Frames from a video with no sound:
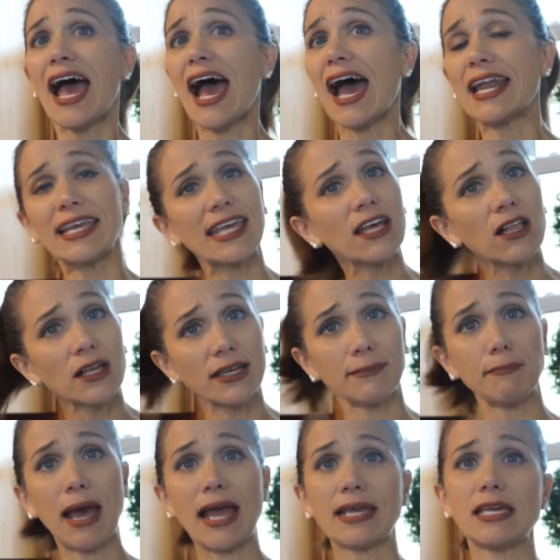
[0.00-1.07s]
How to Kill a
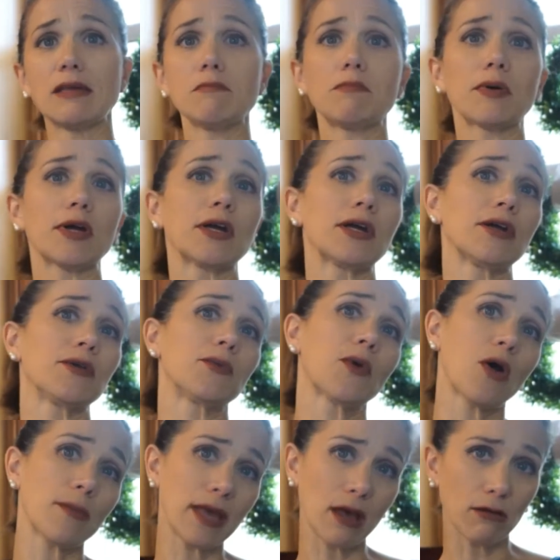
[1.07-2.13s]
Mockingbird,
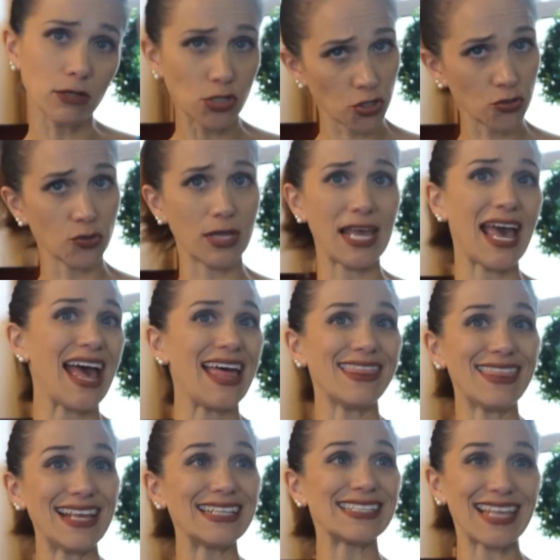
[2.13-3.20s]
Romeo and
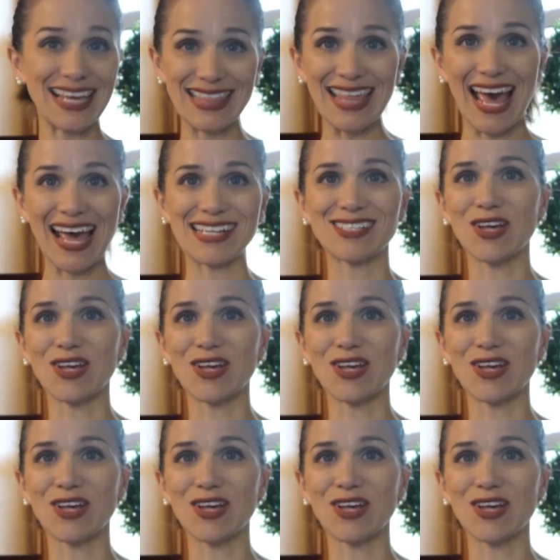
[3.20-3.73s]
Juliet, things like that.